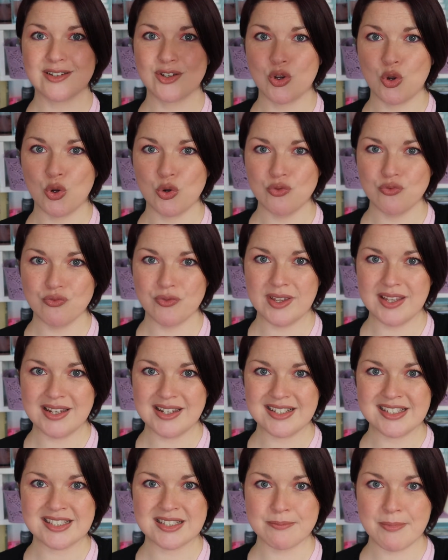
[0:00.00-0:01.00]
Couldn't really
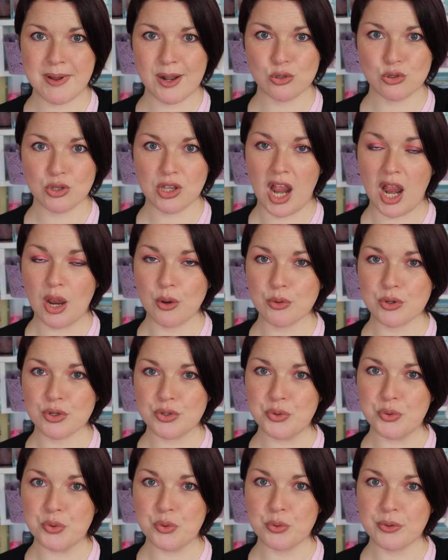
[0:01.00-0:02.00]
smell the
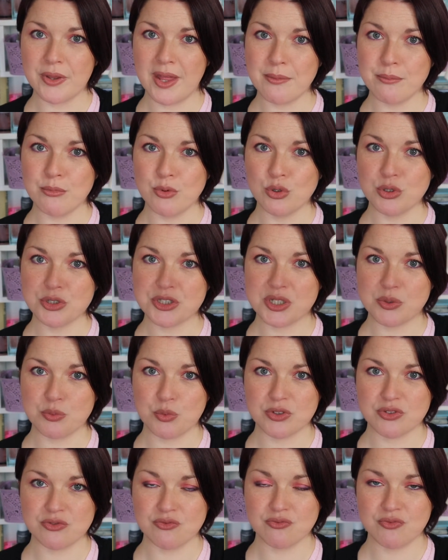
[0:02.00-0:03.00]
coconut all that much. It
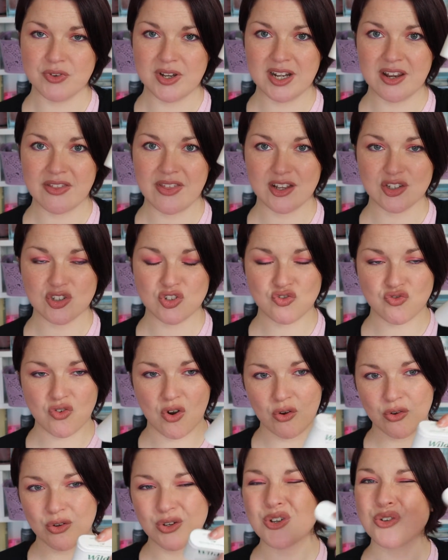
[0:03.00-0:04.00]
wasn't really that
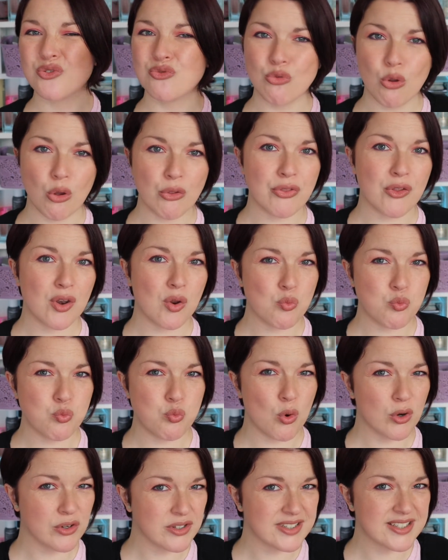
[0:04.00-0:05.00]
strong. Not that I
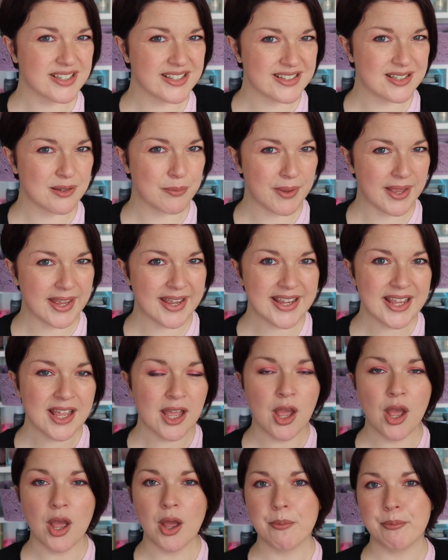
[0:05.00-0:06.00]
want it to be,
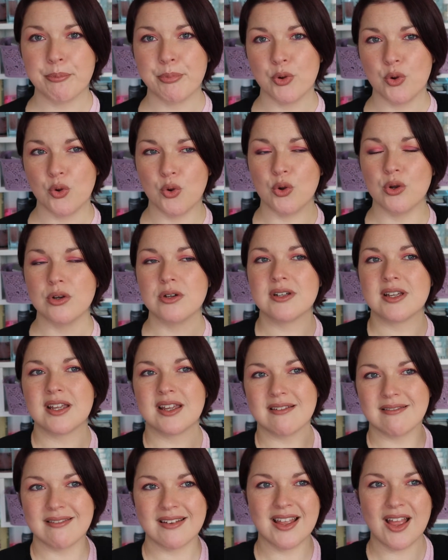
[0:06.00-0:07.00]
but
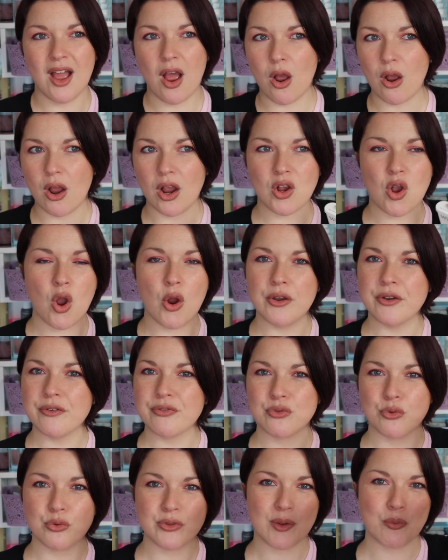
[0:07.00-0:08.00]
I kind of
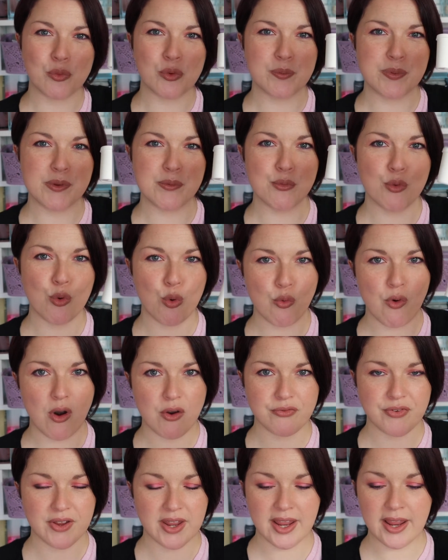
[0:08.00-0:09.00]
thought there would be more
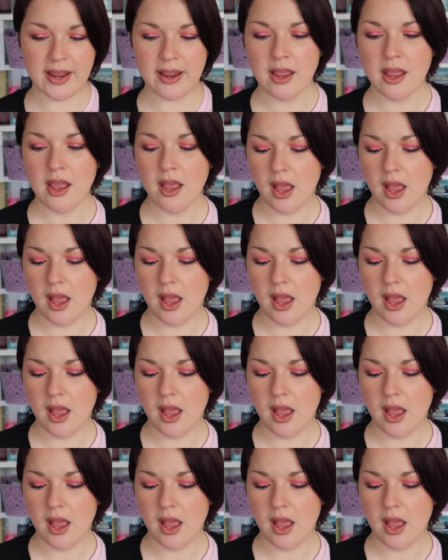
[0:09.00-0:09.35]
of it.